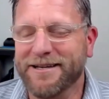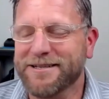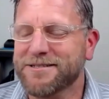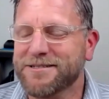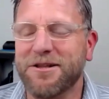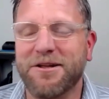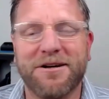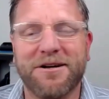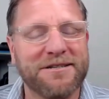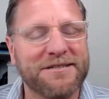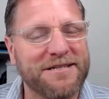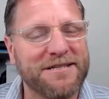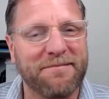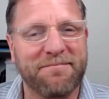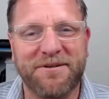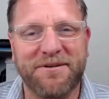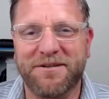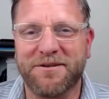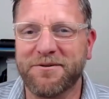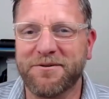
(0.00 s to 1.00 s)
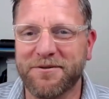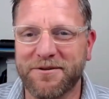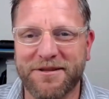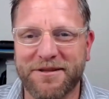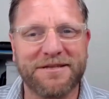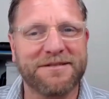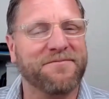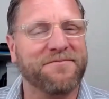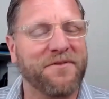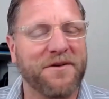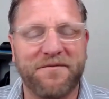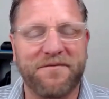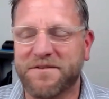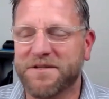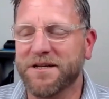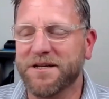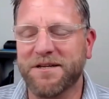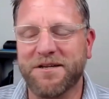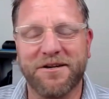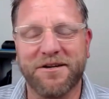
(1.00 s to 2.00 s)
long as I've been doing this
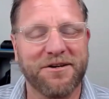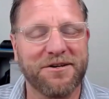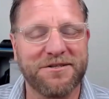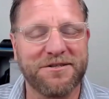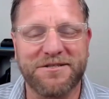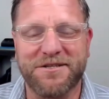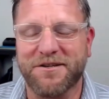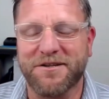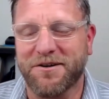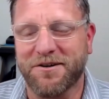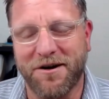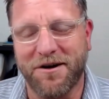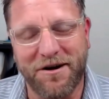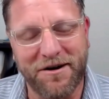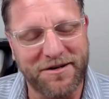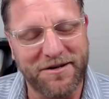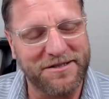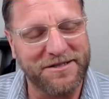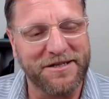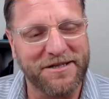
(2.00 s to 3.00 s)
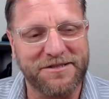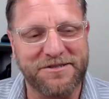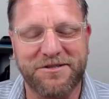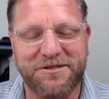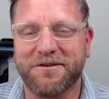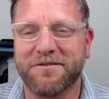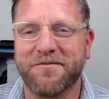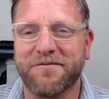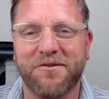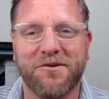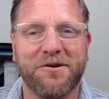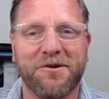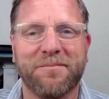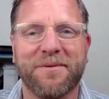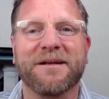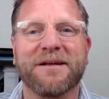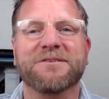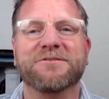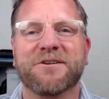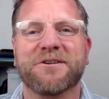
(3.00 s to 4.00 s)
15 years in our architecture firm,
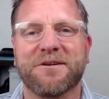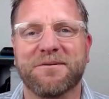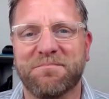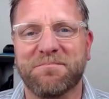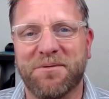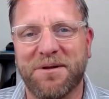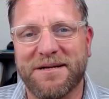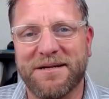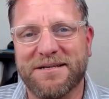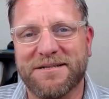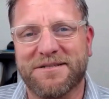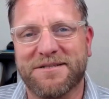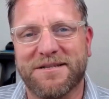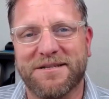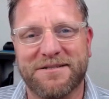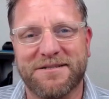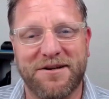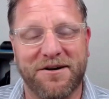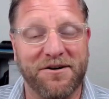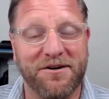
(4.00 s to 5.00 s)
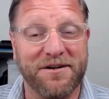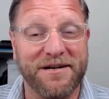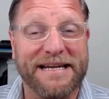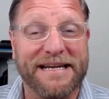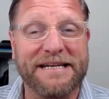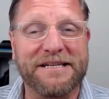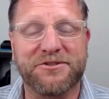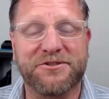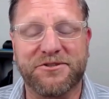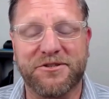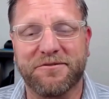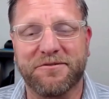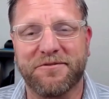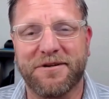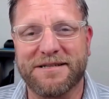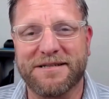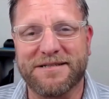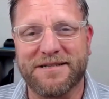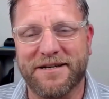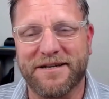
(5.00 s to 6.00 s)
aging in place is our niche in
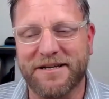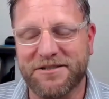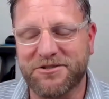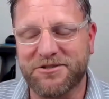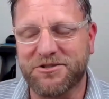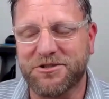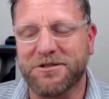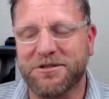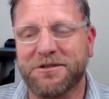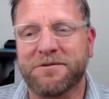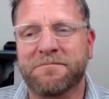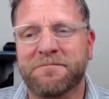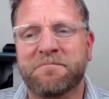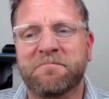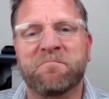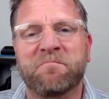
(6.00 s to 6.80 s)
residential.